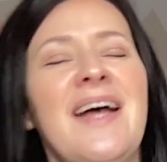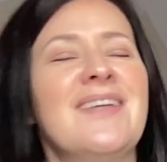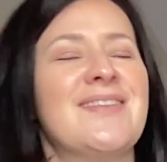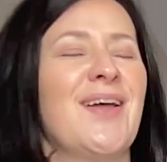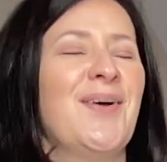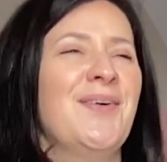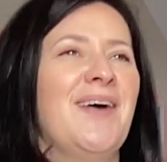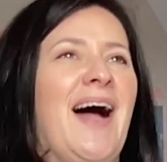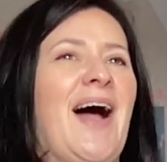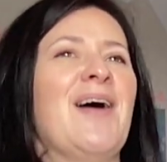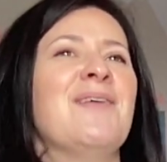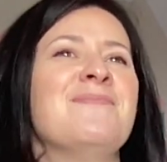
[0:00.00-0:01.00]
So
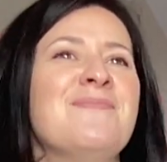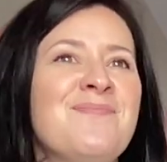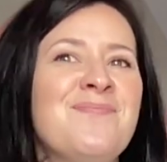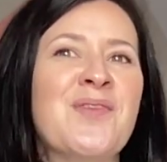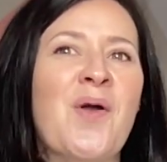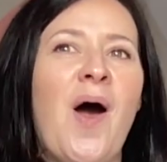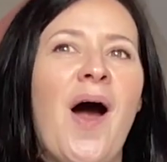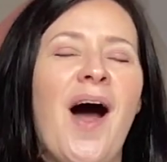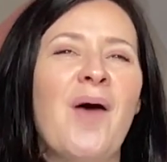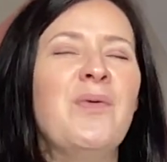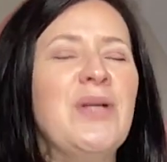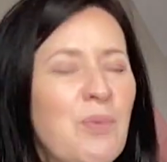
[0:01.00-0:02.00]

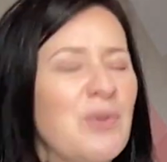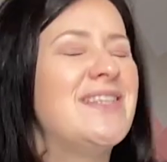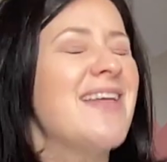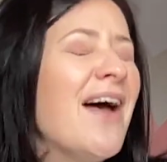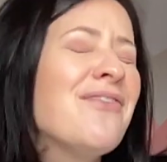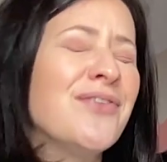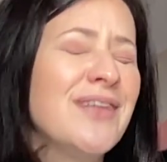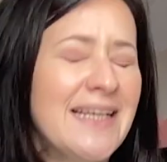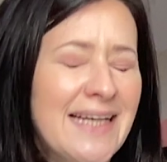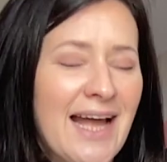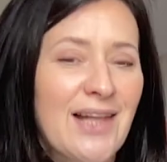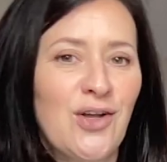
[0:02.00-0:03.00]
we definitely
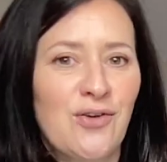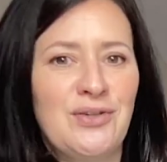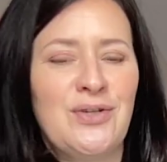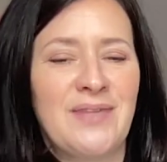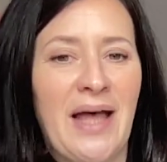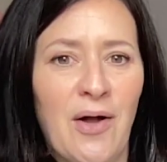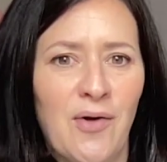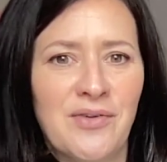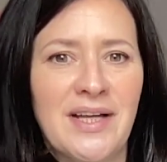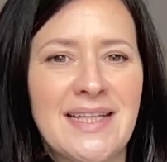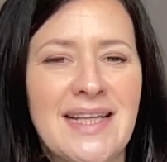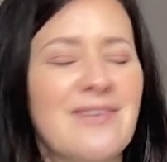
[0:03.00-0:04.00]
get a lot of use out of
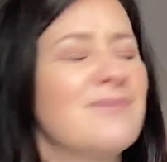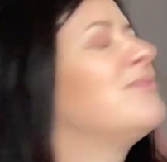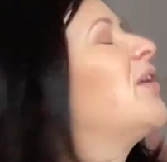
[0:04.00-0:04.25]
it.